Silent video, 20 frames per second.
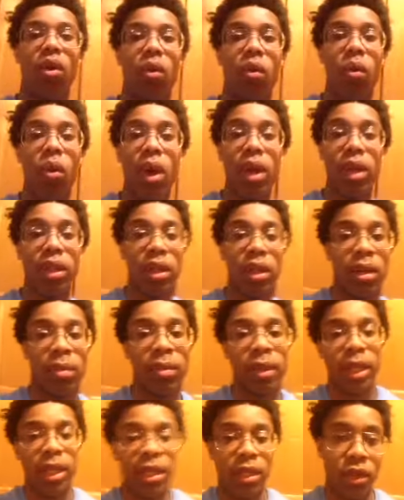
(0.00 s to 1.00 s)
What is up,
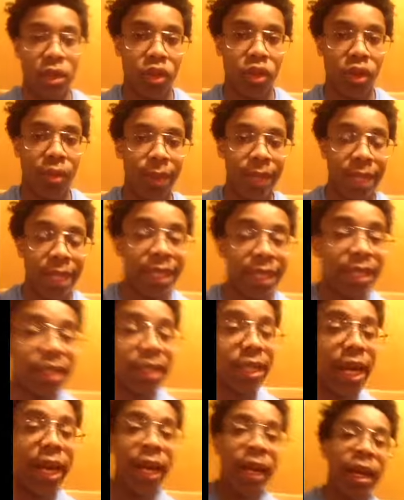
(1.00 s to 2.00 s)
ladies and gentlemen? This
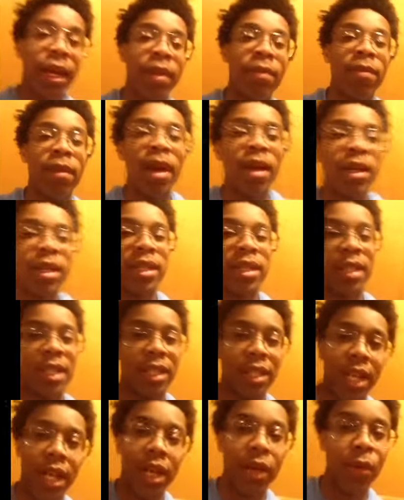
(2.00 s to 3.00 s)
is AA Round,
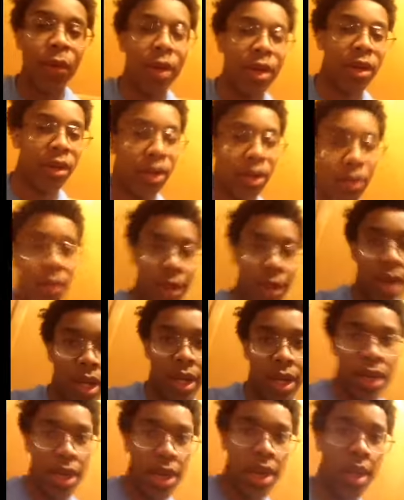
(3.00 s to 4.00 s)
and today we are doing
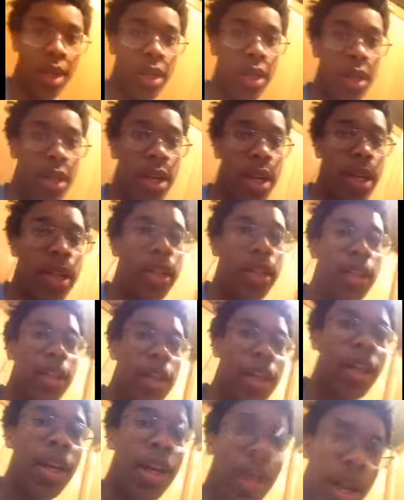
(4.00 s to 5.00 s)
a taste
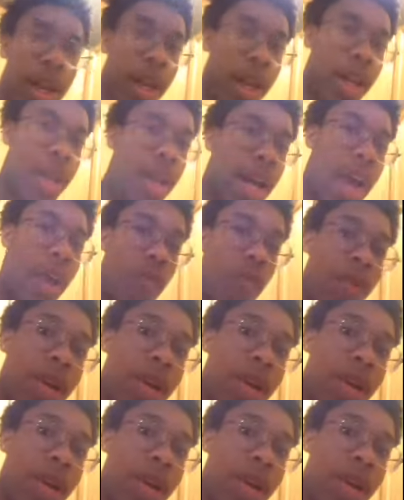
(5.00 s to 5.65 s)
testing, not